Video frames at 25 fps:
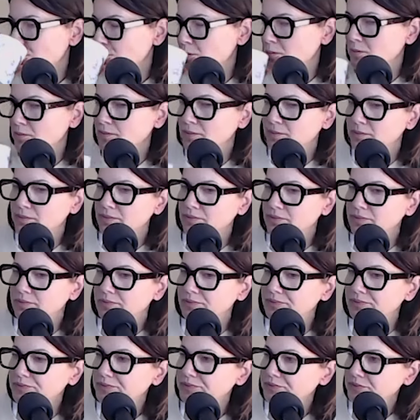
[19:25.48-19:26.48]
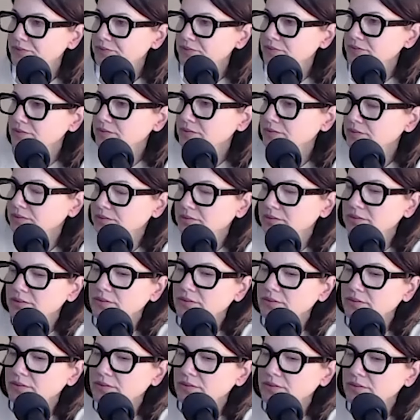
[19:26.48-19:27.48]

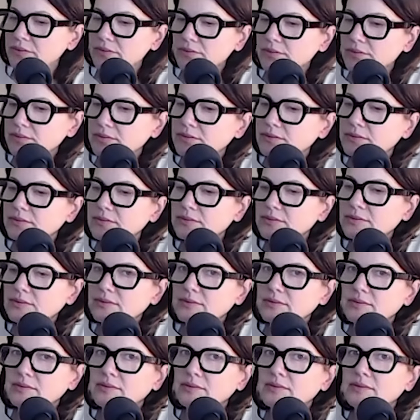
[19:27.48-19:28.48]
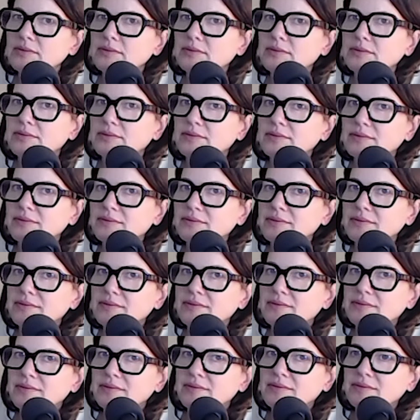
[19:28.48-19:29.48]

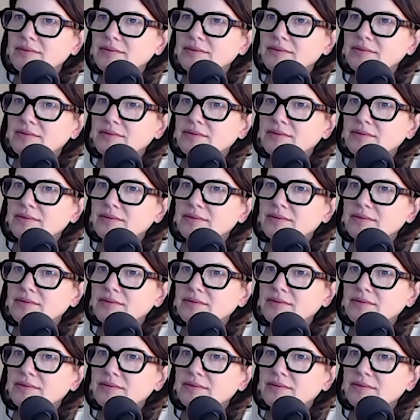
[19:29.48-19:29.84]
No words are spoken by the person on screen.